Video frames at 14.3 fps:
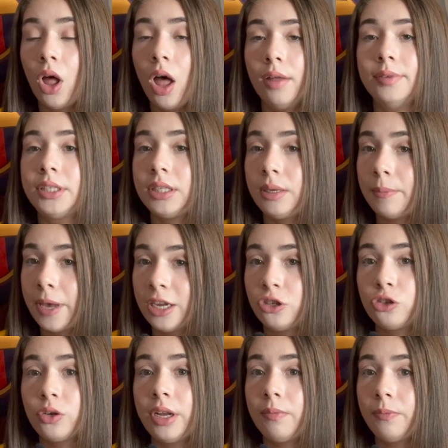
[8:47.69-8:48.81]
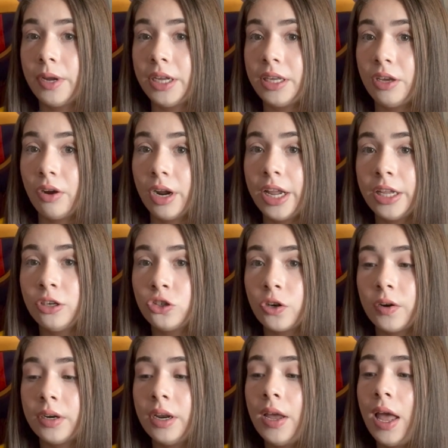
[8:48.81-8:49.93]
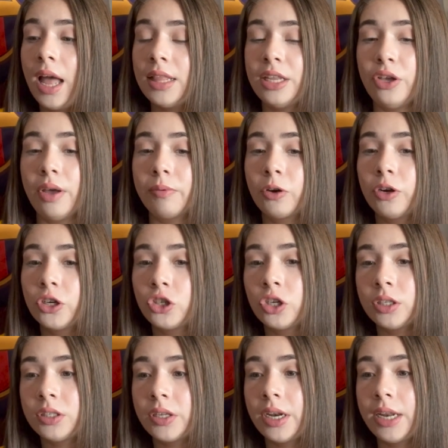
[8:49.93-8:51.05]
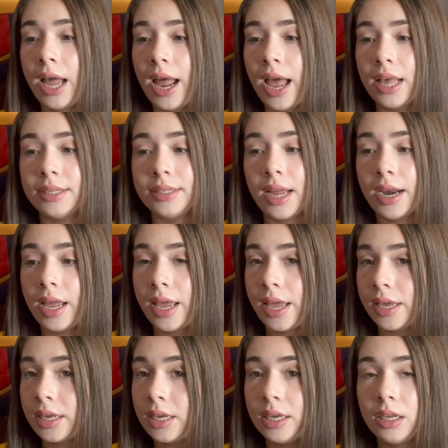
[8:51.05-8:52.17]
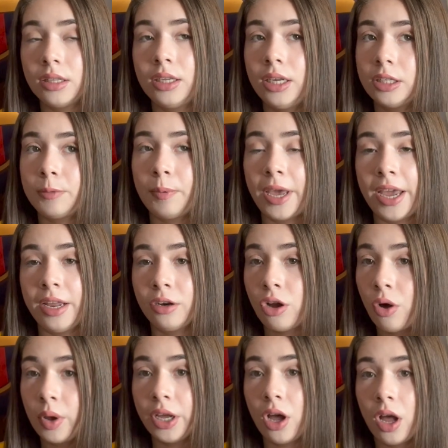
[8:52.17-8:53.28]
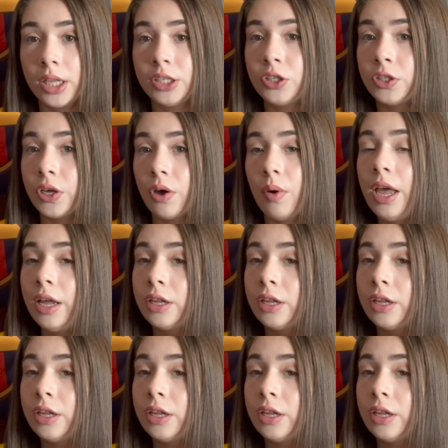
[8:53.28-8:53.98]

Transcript: Obviously, Pedri and Frankie are injured, and then you have Christensen that has that Achilles pain going on. So